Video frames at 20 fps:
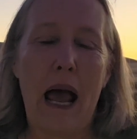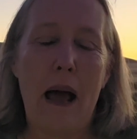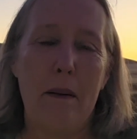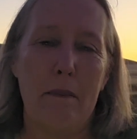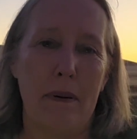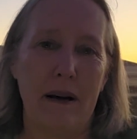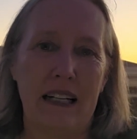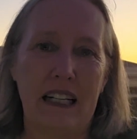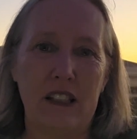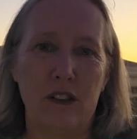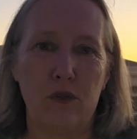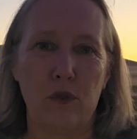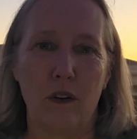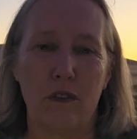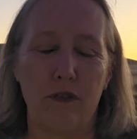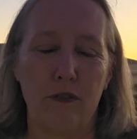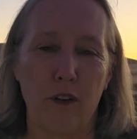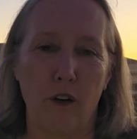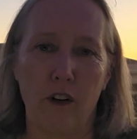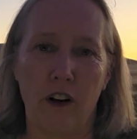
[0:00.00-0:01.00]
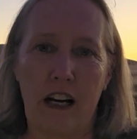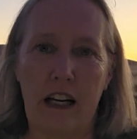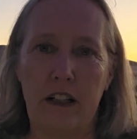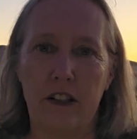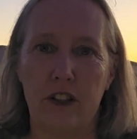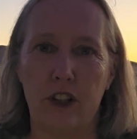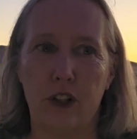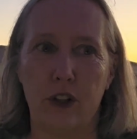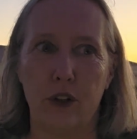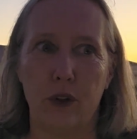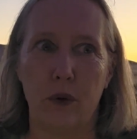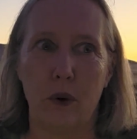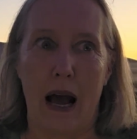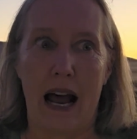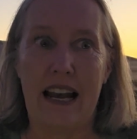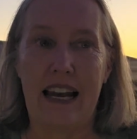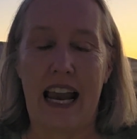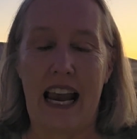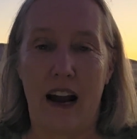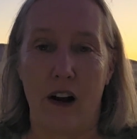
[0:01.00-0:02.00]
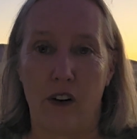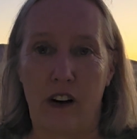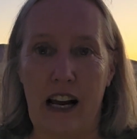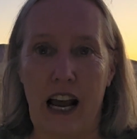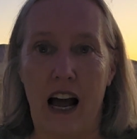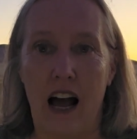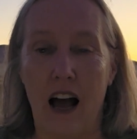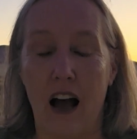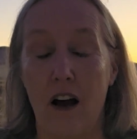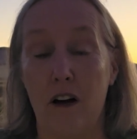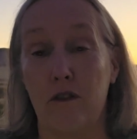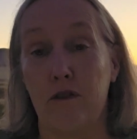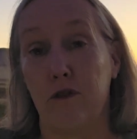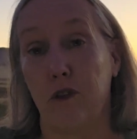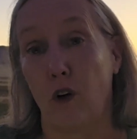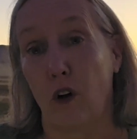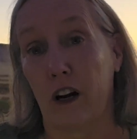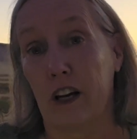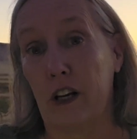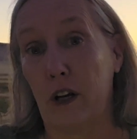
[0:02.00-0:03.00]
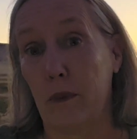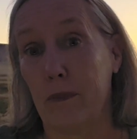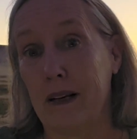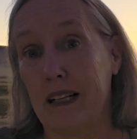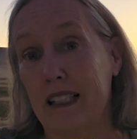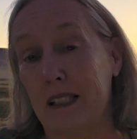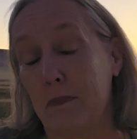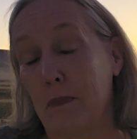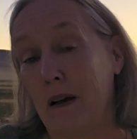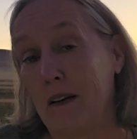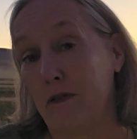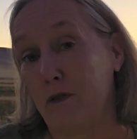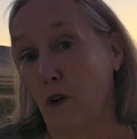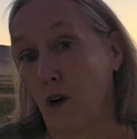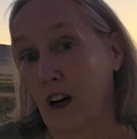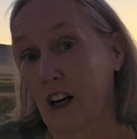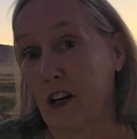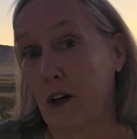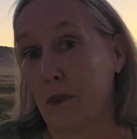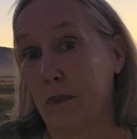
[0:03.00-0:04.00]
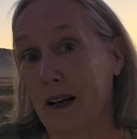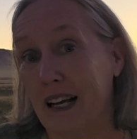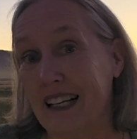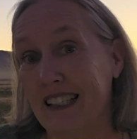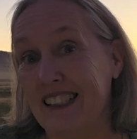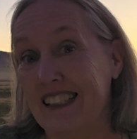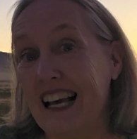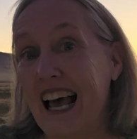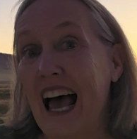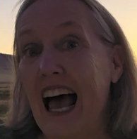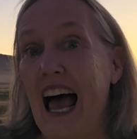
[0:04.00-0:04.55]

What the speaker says: but it's referring to an area of 4 cubits by 4 cubits.